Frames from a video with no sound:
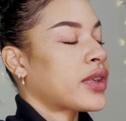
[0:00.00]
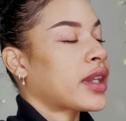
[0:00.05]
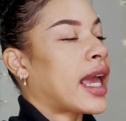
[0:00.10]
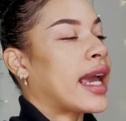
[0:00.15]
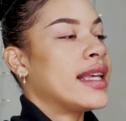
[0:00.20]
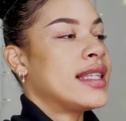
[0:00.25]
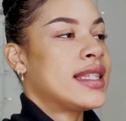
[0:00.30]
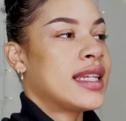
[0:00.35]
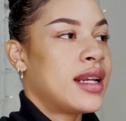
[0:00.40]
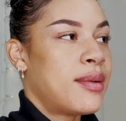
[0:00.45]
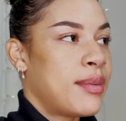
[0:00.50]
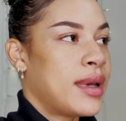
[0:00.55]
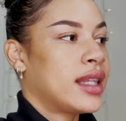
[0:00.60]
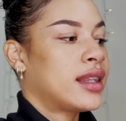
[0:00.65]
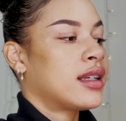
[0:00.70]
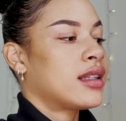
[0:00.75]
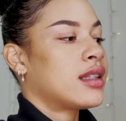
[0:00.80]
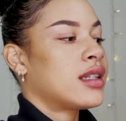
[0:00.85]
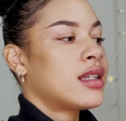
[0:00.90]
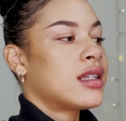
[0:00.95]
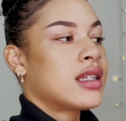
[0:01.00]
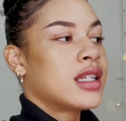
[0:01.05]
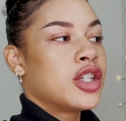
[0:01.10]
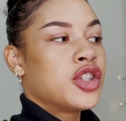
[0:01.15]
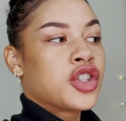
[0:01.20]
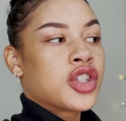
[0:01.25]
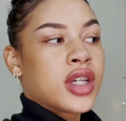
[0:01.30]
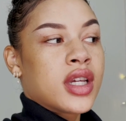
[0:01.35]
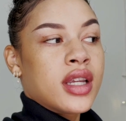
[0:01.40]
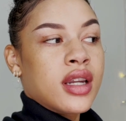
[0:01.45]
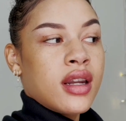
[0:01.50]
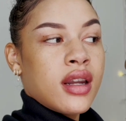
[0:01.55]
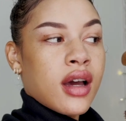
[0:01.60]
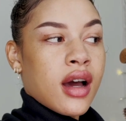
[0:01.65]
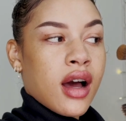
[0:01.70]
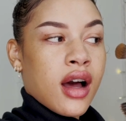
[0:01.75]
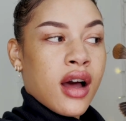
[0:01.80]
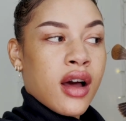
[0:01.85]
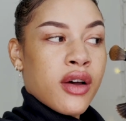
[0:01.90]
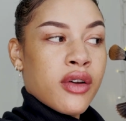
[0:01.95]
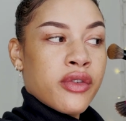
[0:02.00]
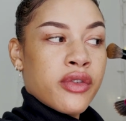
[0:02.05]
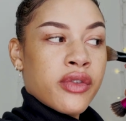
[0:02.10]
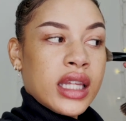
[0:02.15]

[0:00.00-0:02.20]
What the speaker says: I did make the decision of